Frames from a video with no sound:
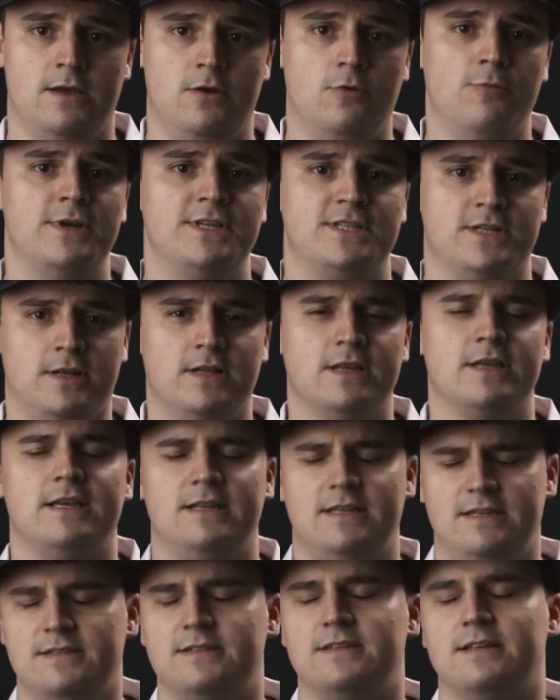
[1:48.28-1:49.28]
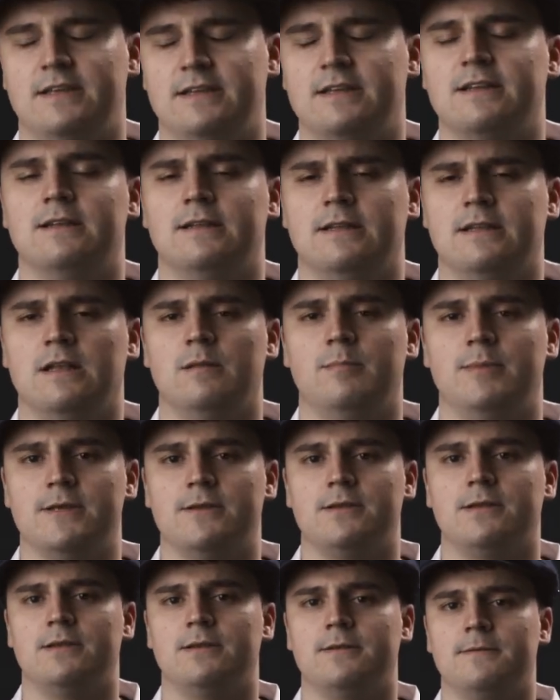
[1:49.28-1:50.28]
which I'll get into in a little
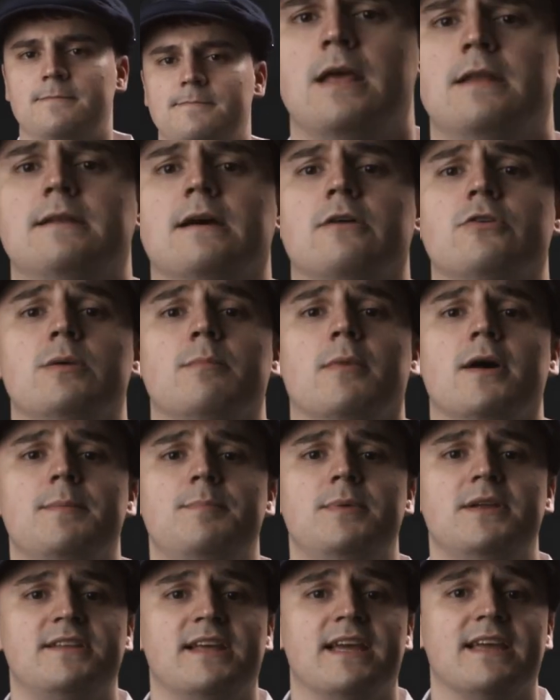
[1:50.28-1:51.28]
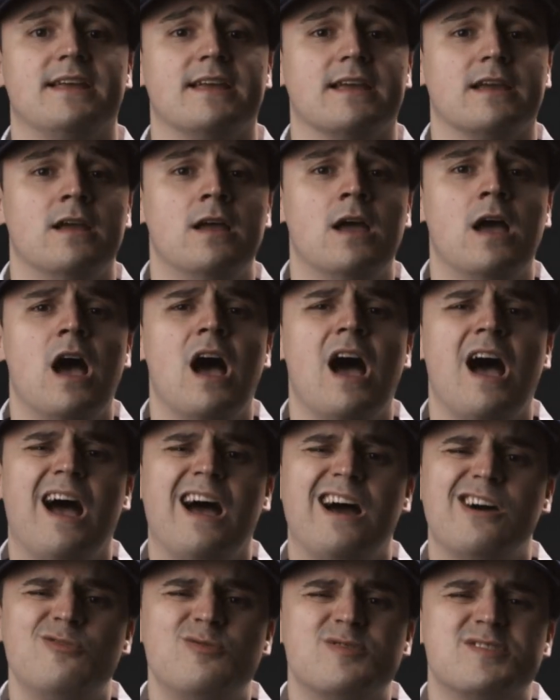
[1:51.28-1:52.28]
bit. Now you might be thinking,
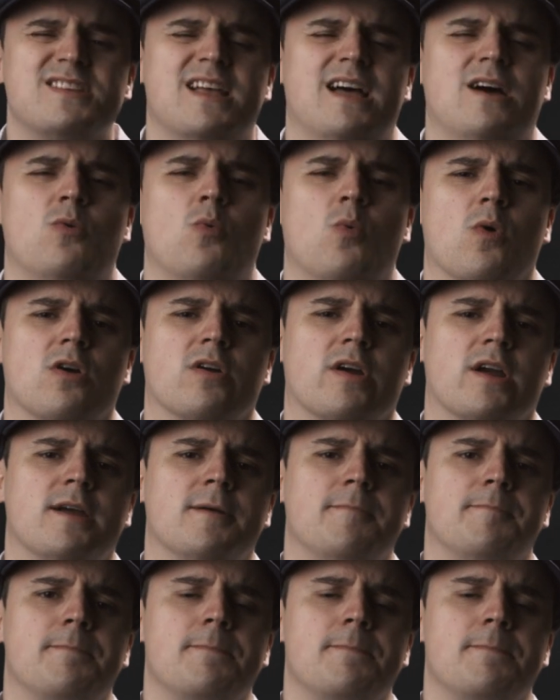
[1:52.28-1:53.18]
how does that work?